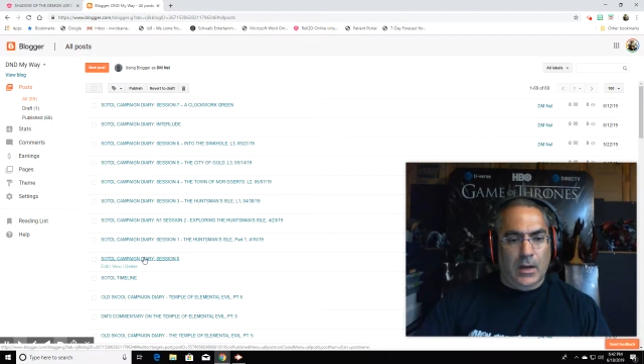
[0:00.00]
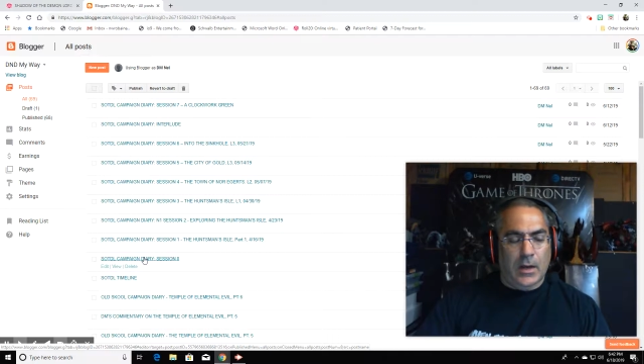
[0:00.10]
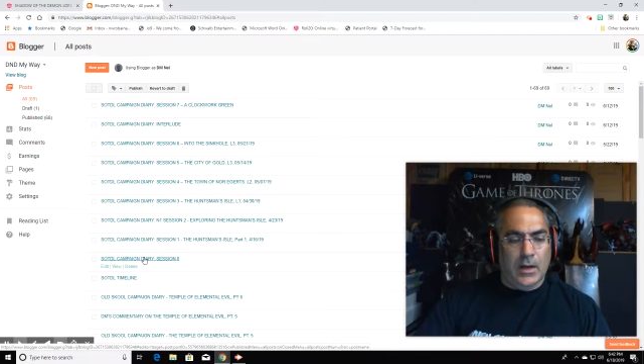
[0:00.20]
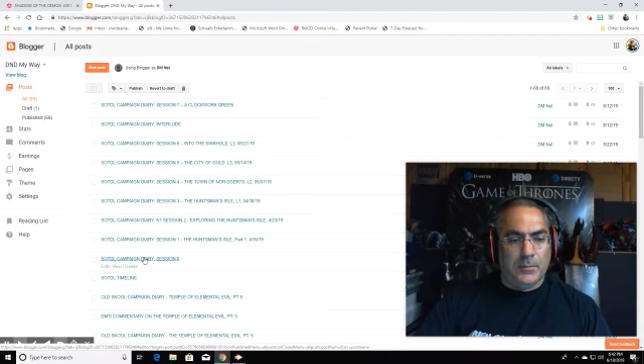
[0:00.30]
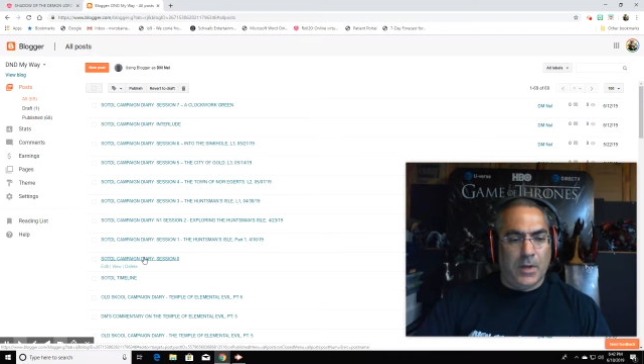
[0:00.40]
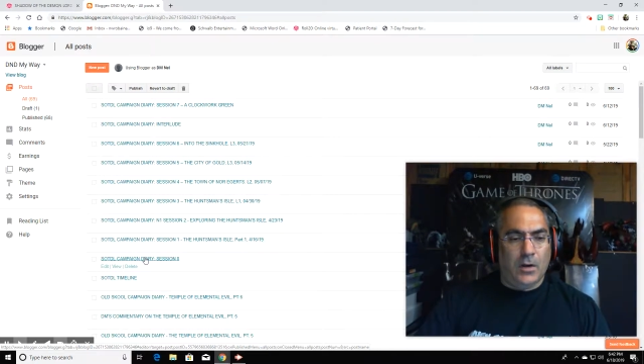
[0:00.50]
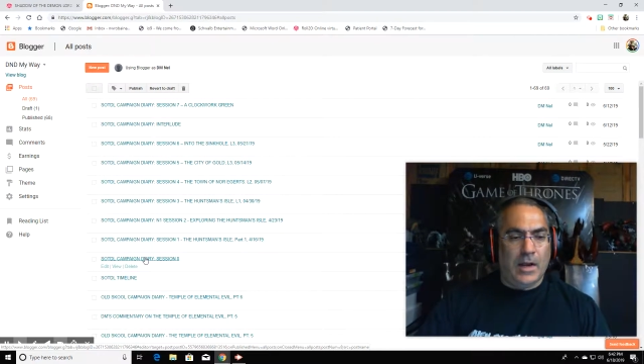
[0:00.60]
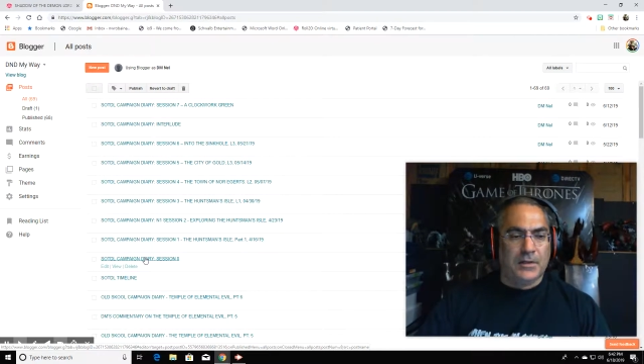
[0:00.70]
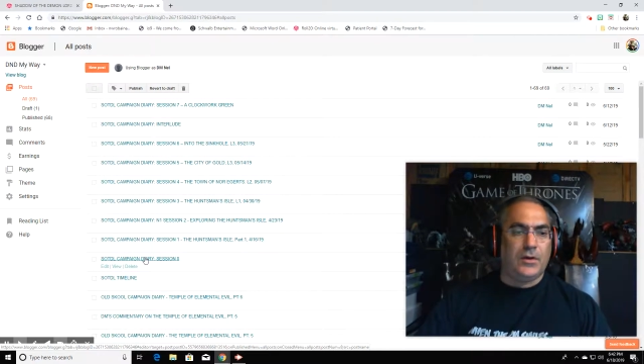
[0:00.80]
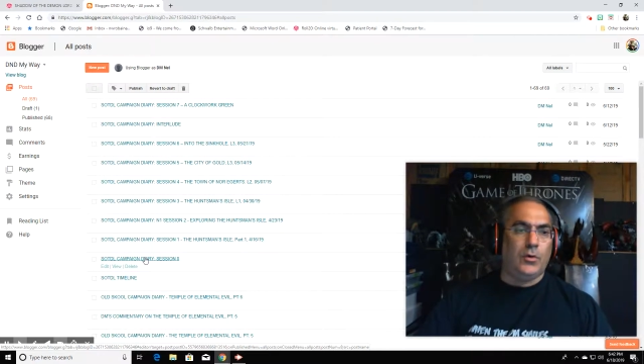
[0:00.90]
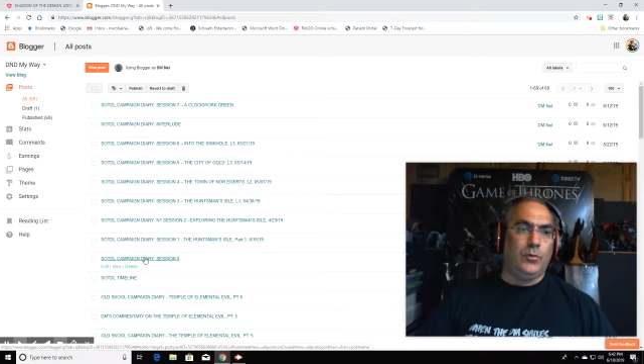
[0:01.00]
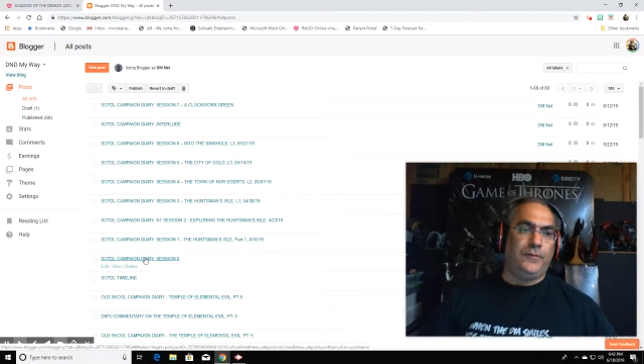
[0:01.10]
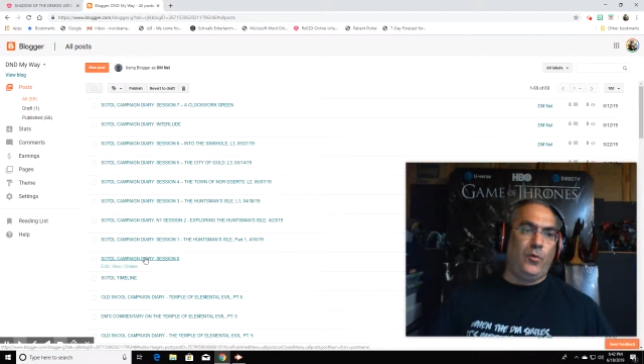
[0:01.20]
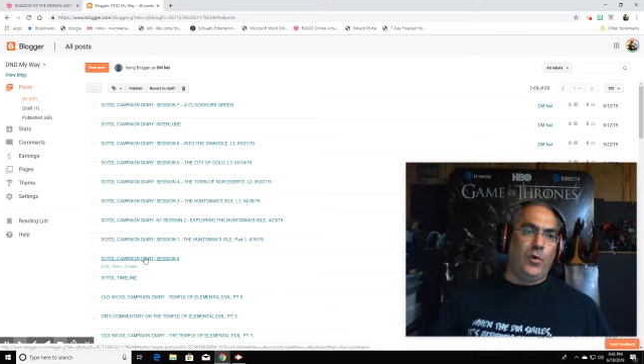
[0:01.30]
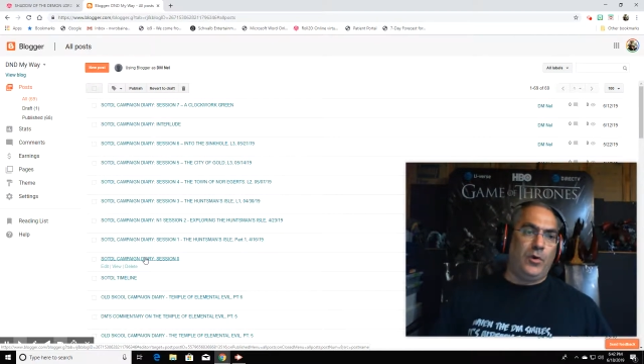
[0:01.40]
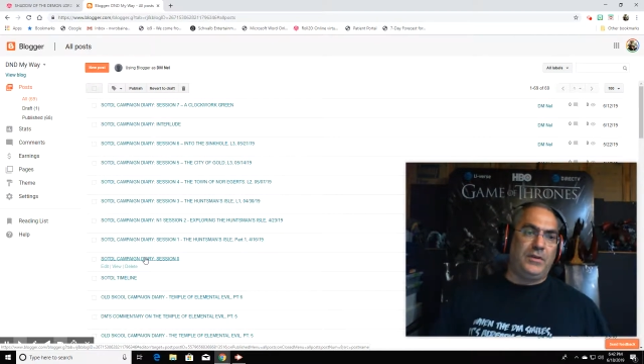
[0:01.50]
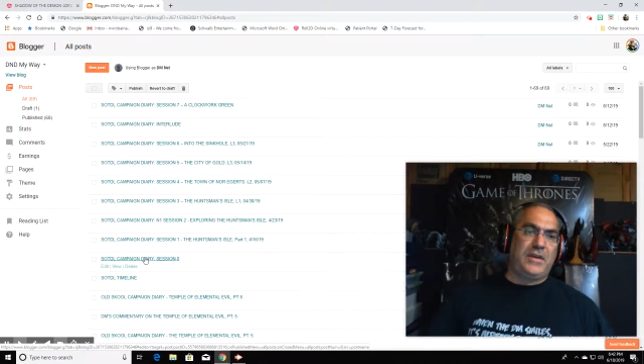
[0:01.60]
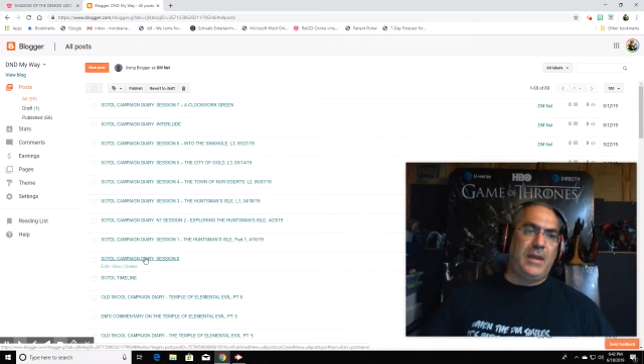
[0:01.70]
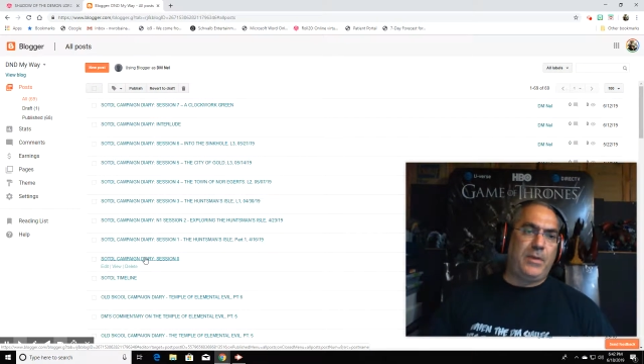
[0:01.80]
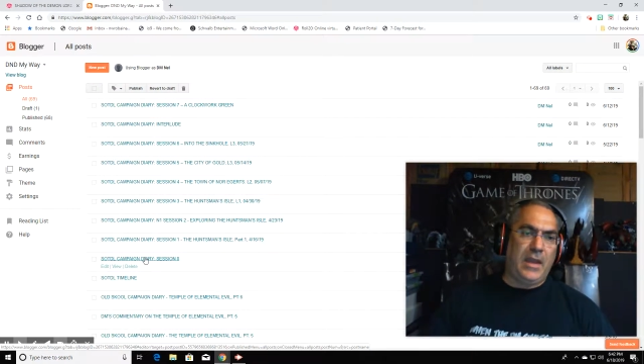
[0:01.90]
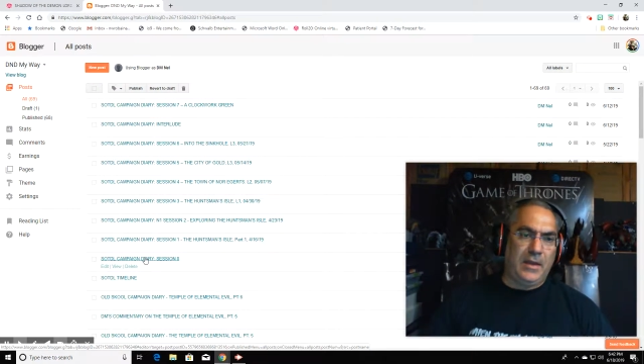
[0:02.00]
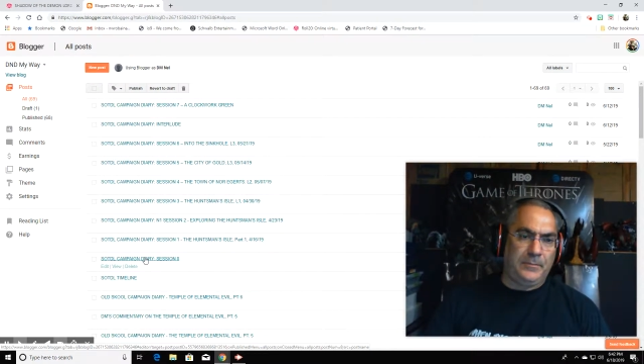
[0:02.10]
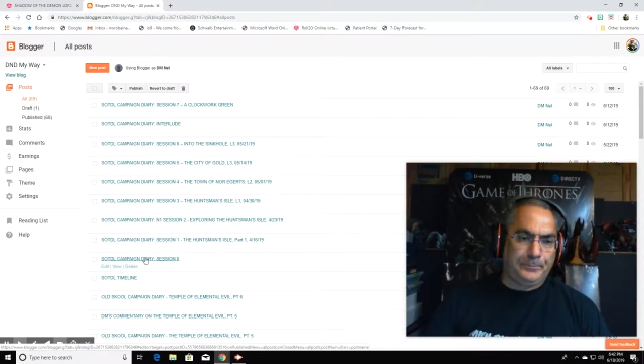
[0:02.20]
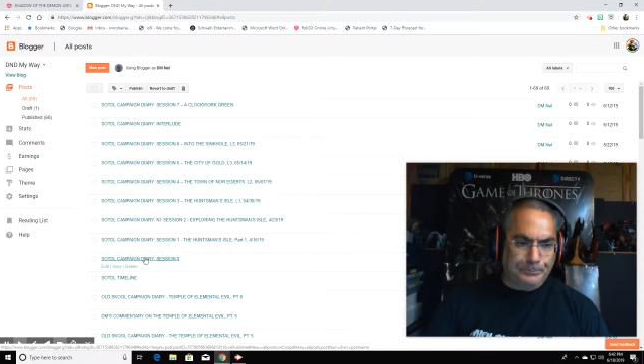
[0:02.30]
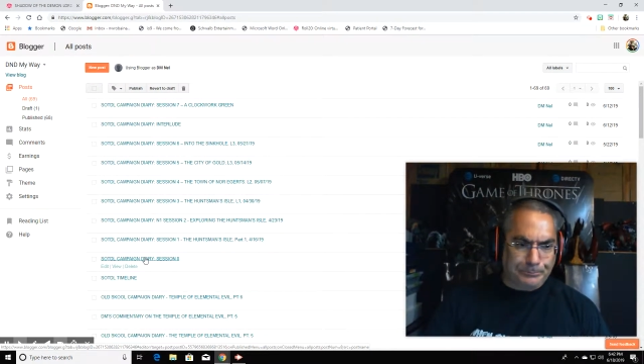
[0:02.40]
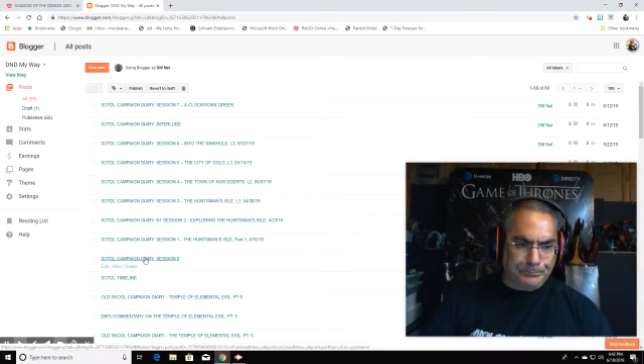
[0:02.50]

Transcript: All right, so for this campaign,